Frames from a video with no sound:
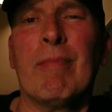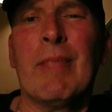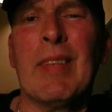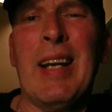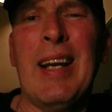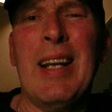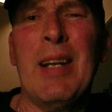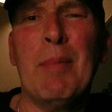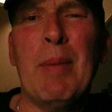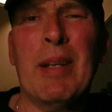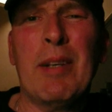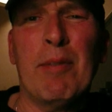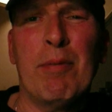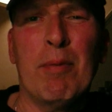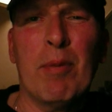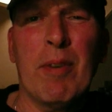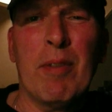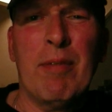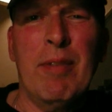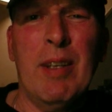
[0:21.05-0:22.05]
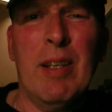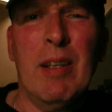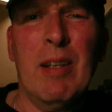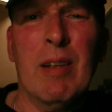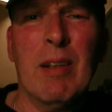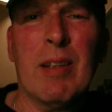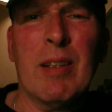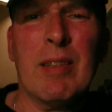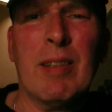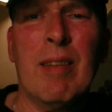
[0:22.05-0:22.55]
had to make a fourth
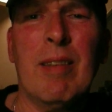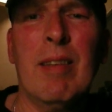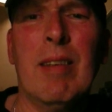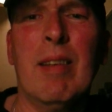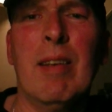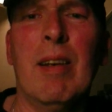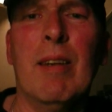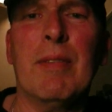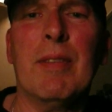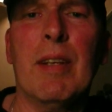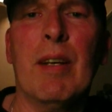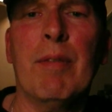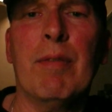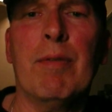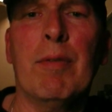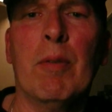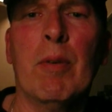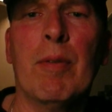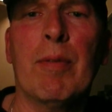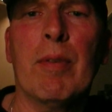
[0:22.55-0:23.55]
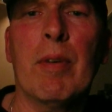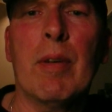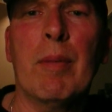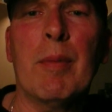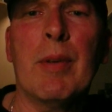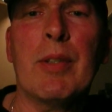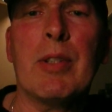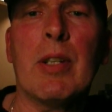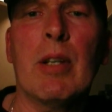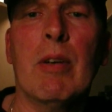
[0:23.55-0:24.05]
video because I think you have to have four for
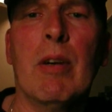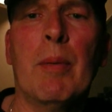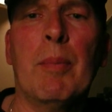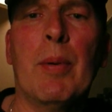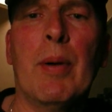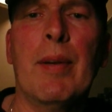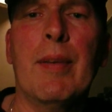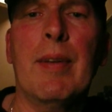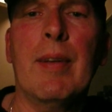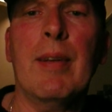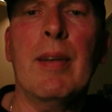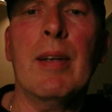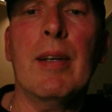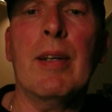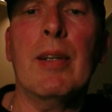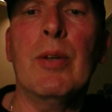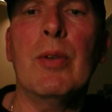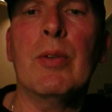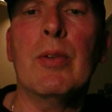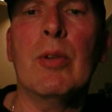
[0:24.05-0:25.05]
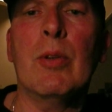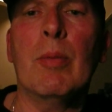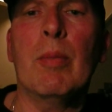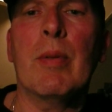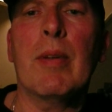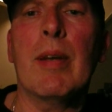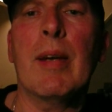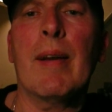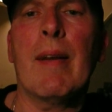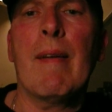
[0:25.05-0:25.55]
them to show up on the uh, YouTube
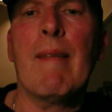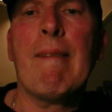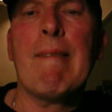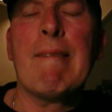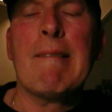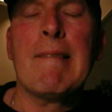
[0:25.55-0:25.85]
thing.